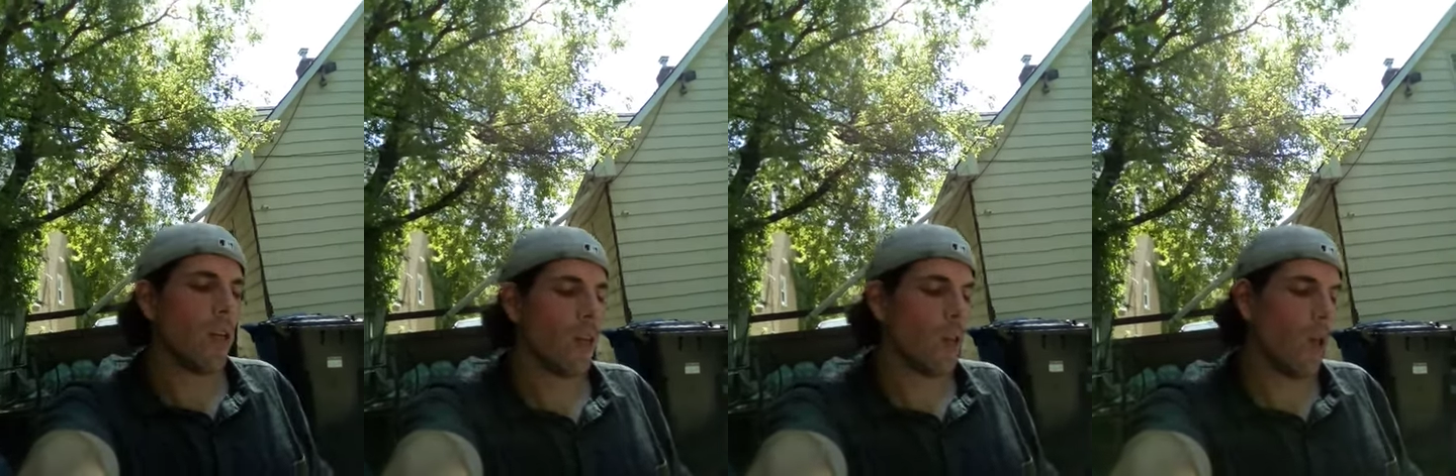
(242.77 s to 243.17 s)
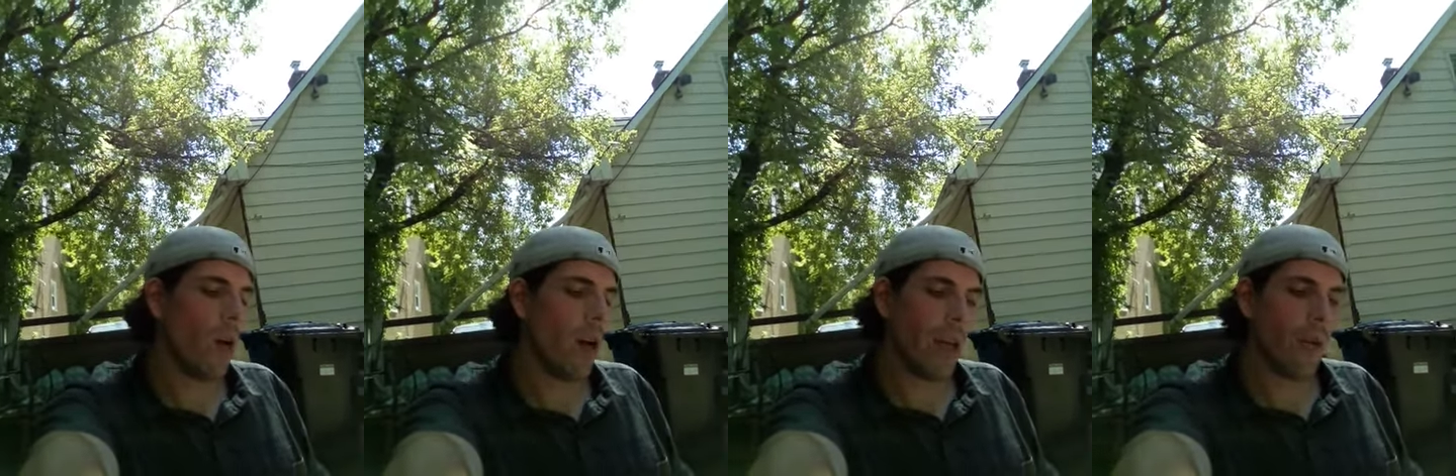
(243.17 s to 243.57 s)
so
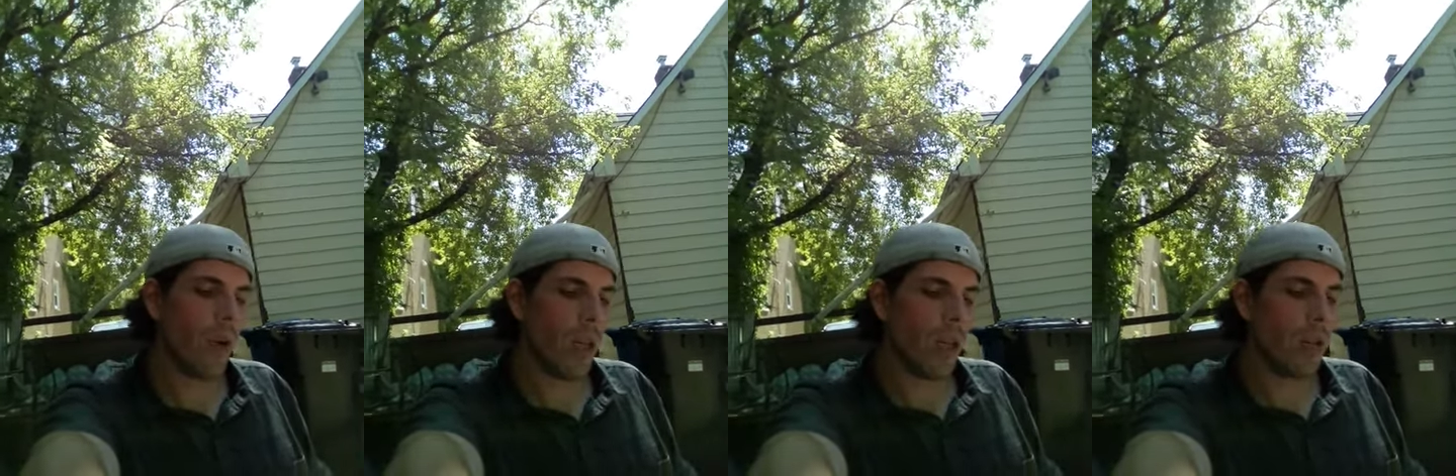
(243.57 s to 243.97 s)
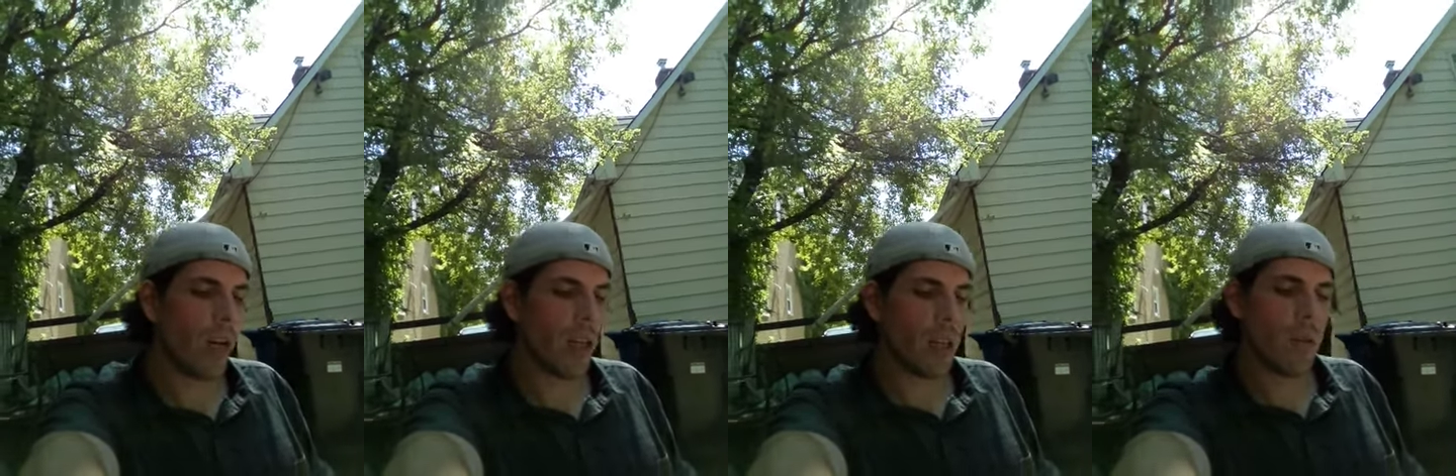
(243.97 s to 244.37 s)
I will
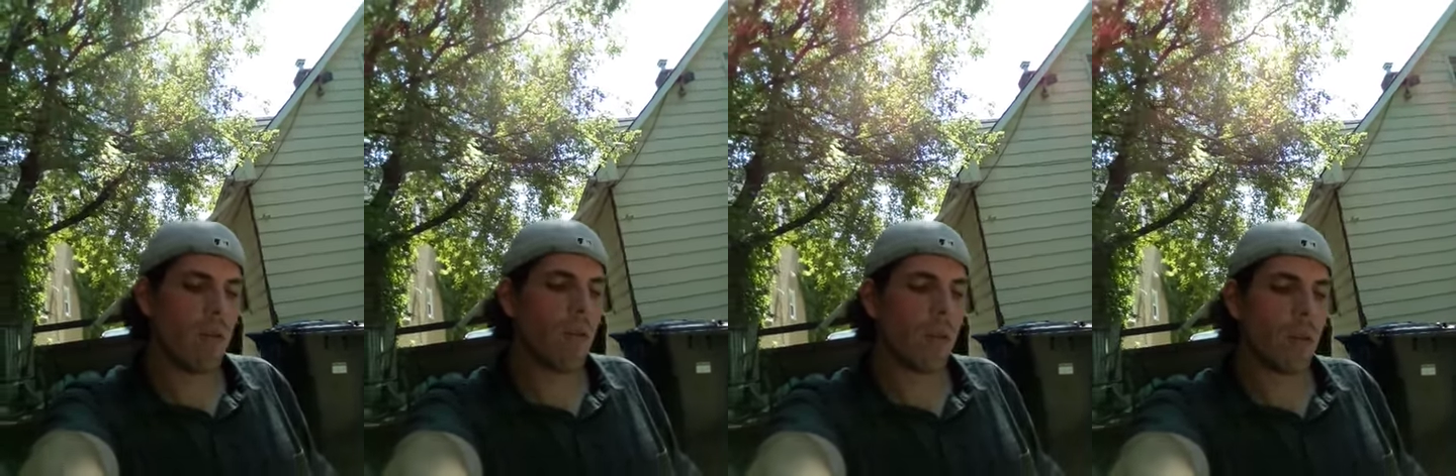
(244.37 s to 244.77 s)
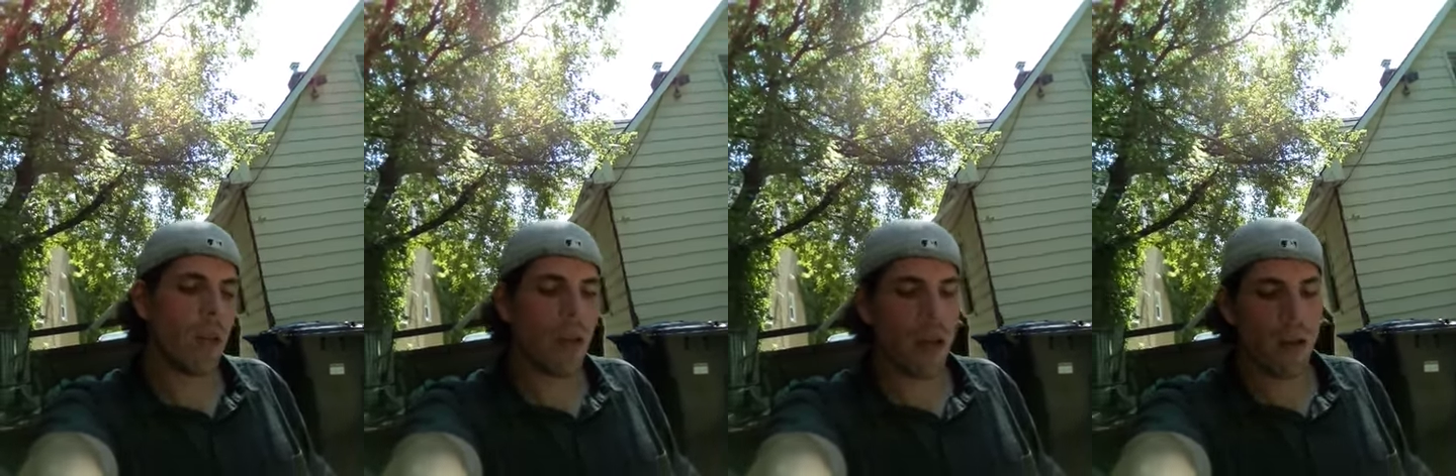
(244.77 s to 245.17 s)
try to
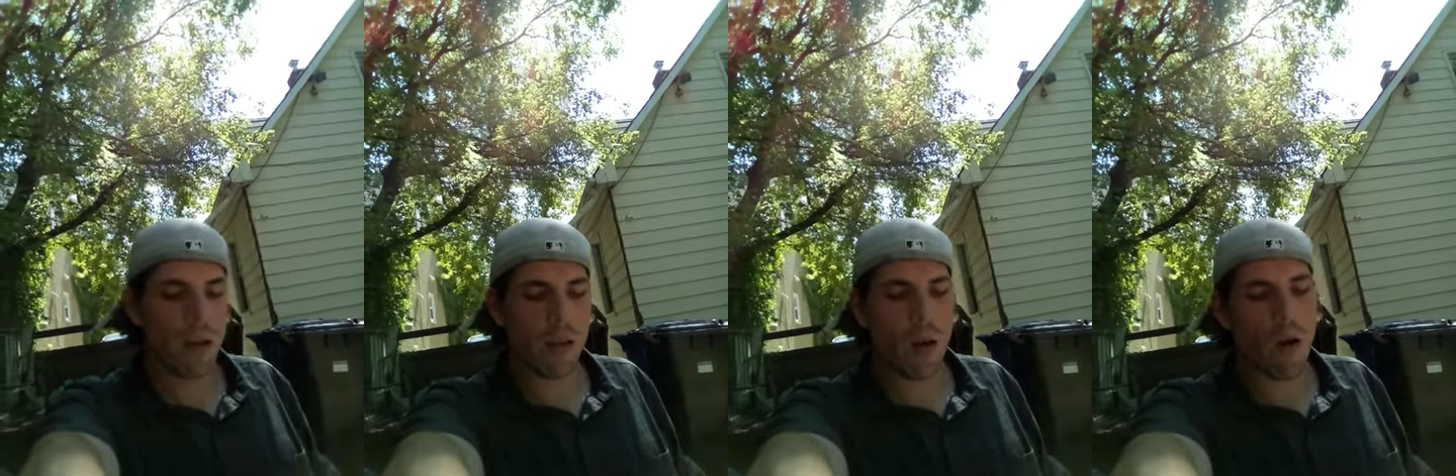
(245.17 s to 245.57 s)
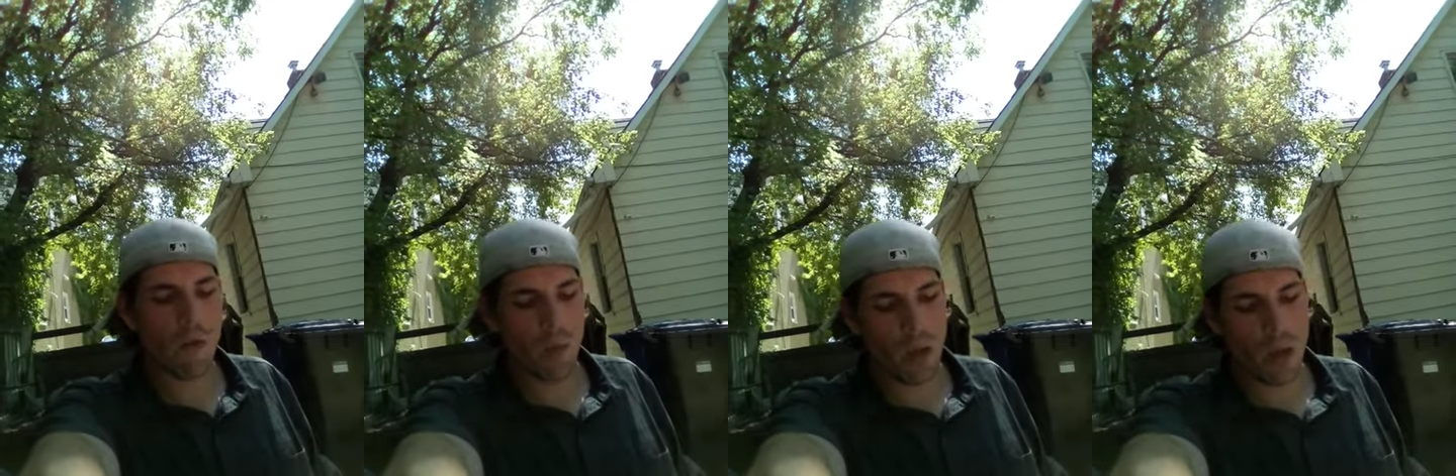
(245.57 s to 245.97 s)
Get uh,
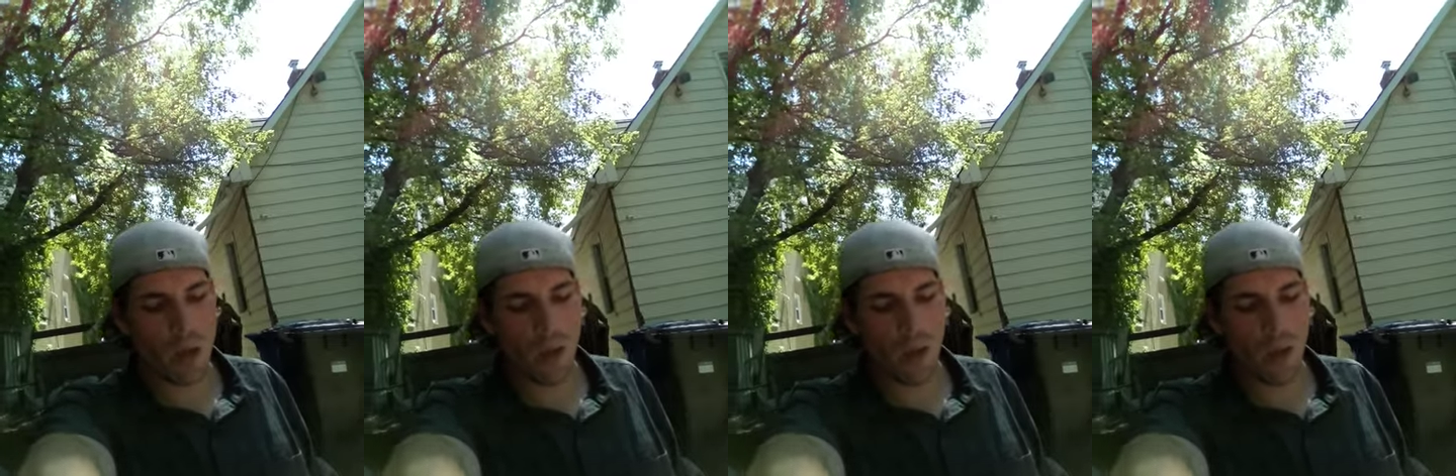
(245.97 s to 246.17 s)
confirmation